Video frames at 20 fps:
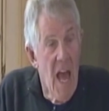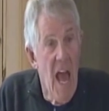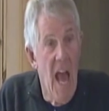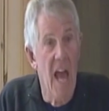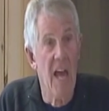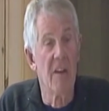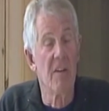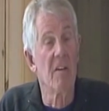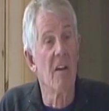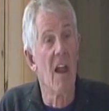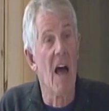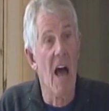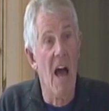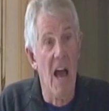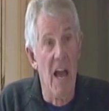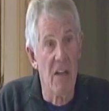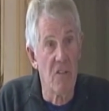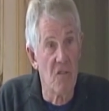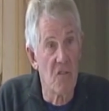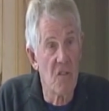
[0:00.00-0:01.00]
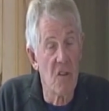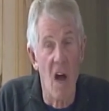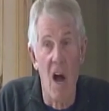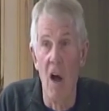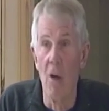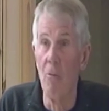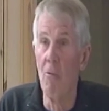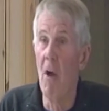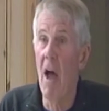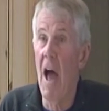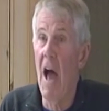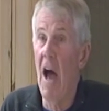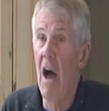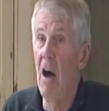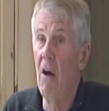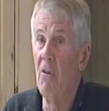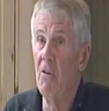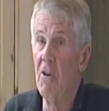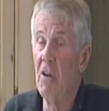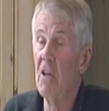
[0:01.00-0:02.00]
and lines
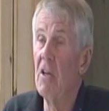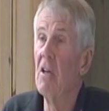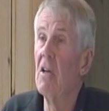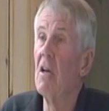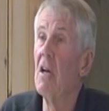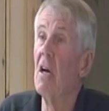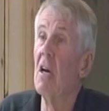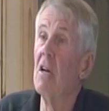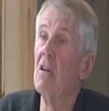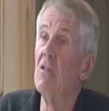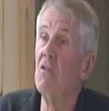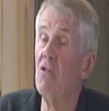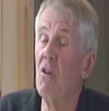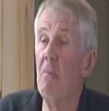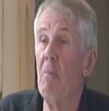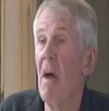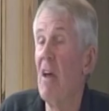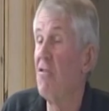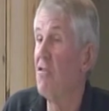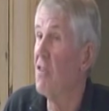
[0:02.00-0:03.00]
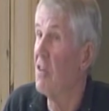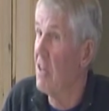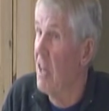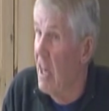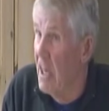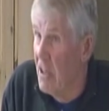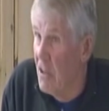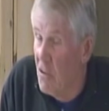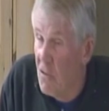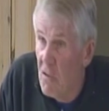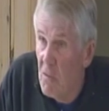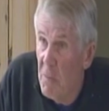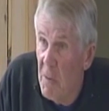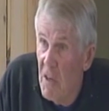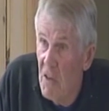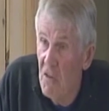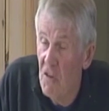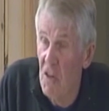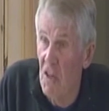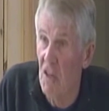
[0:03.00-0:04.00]
around domesticated
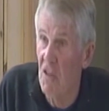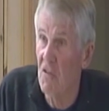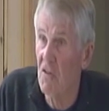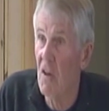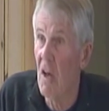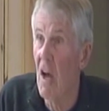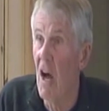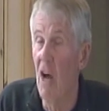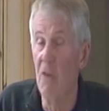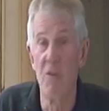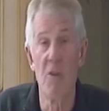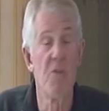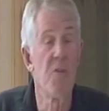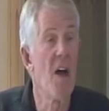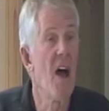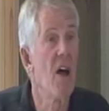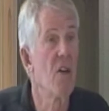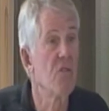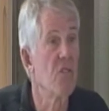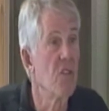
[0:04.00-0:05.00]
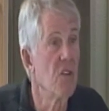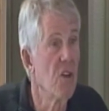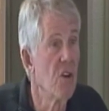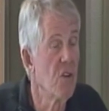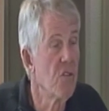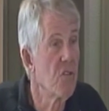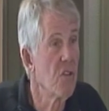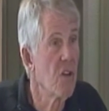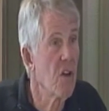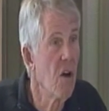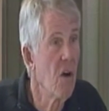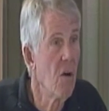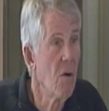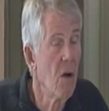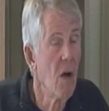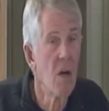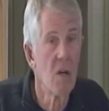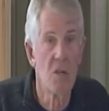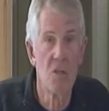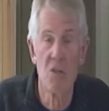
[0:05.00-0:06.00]
species. 100,000 years
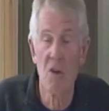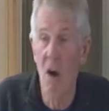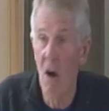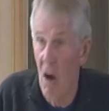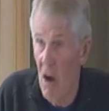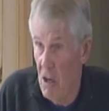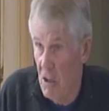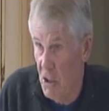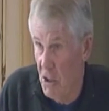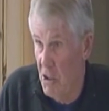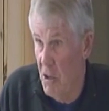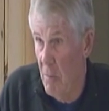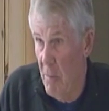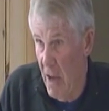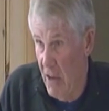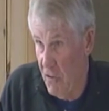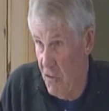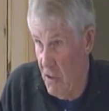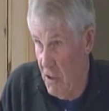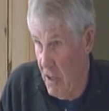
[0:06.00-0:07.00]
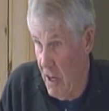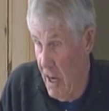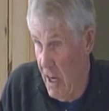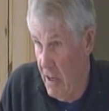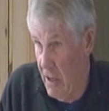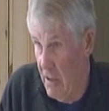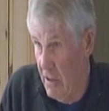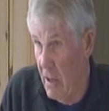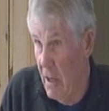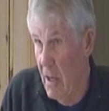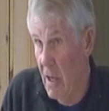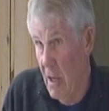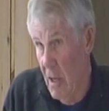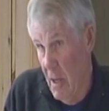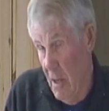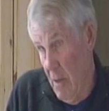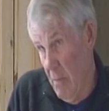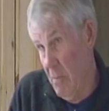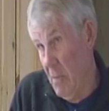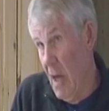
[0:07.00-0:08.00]
ago, dogs domesticated.
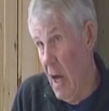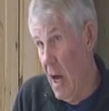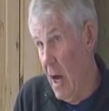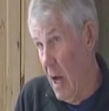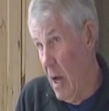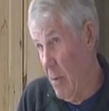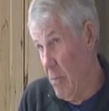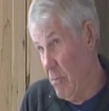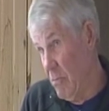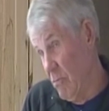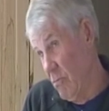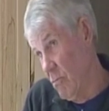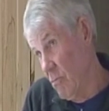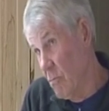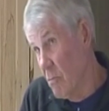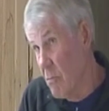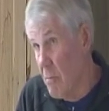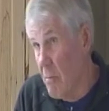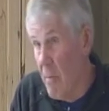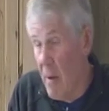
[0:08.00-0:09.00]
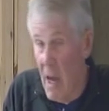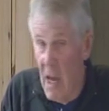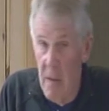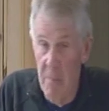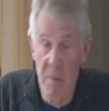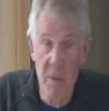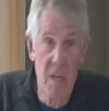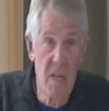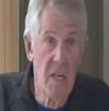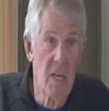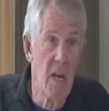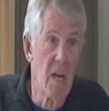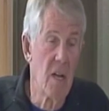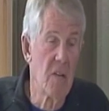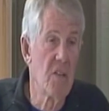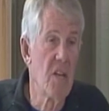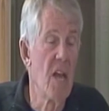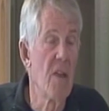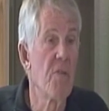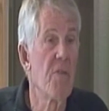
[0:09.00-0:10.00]
Um, maybe uh,
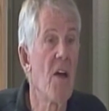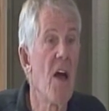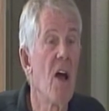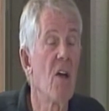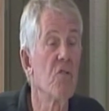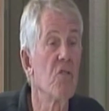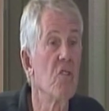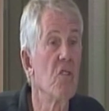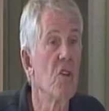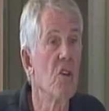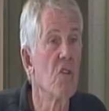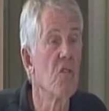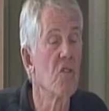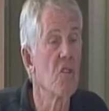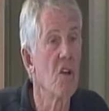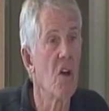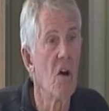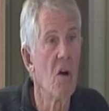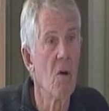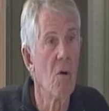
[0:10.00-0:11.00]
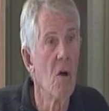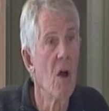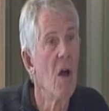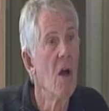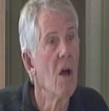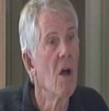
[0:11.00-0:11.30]
10,000 years ago,